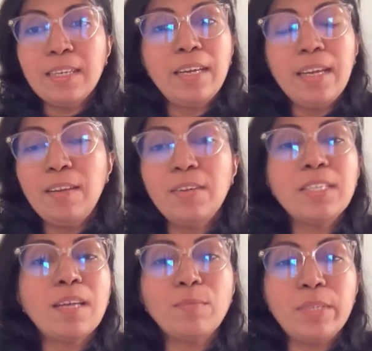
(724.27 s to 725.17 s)
A-level
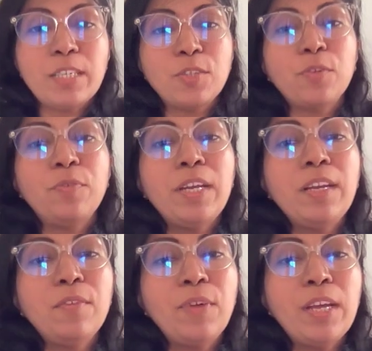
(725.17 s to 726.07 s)
subject. So
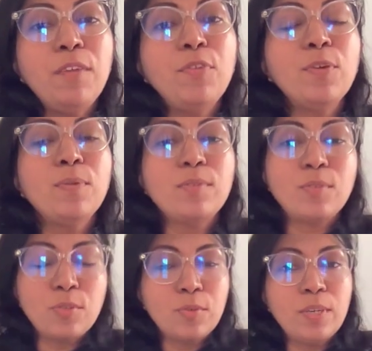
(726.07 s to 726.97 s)
very few
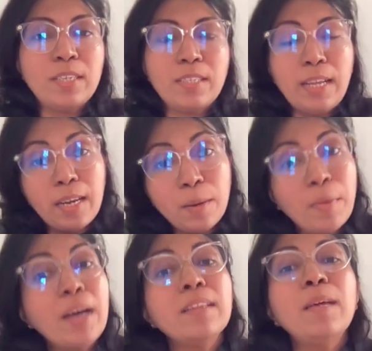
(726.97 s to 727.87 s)
students, then
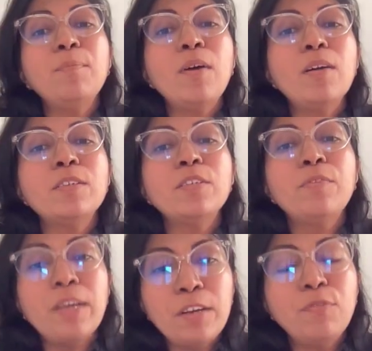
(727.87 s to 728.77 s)
among them also
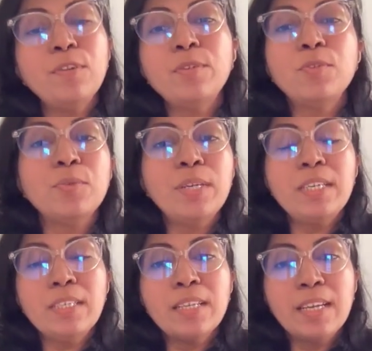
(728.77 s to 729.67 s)
very few
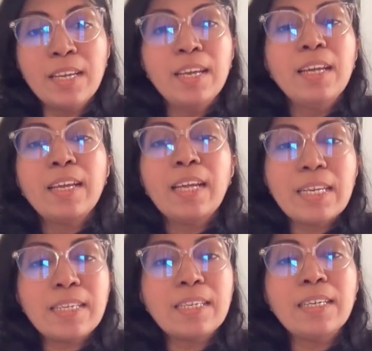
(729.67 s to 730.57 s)
students
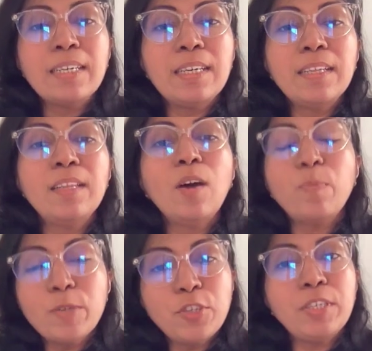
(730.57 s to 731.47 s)
get the
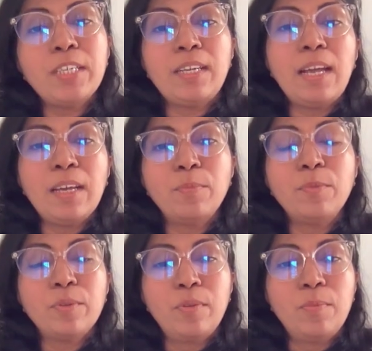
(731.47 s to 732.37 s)
opportunity, like
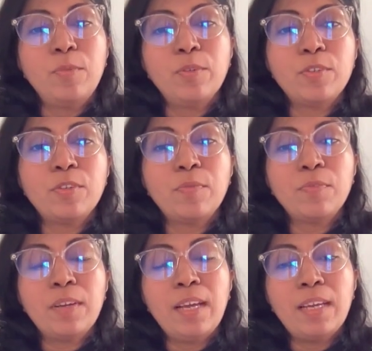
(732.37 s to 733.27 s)
most of
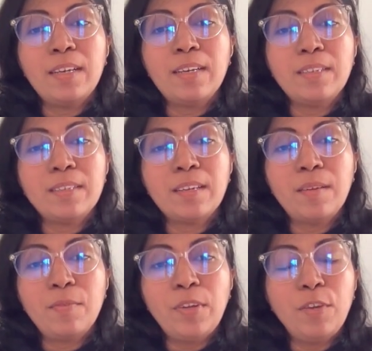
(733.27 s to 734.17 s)

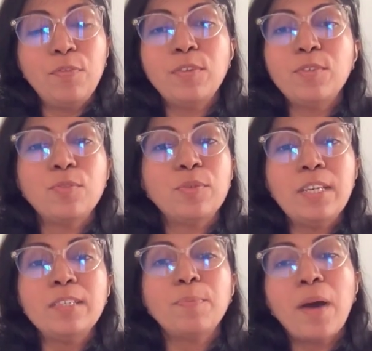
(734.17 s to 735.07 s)
very few
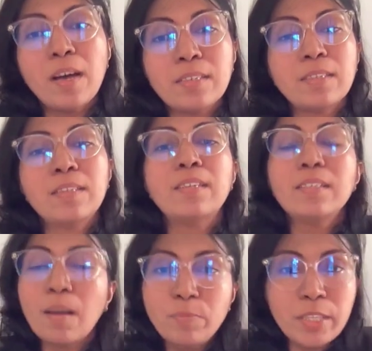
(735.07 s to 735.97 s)
students pass the
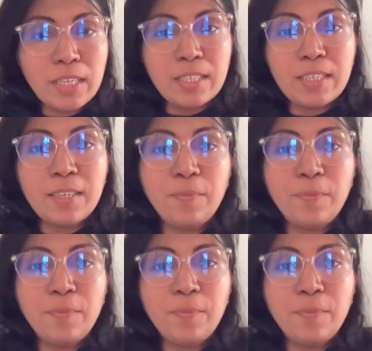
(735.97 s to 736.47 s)
subject.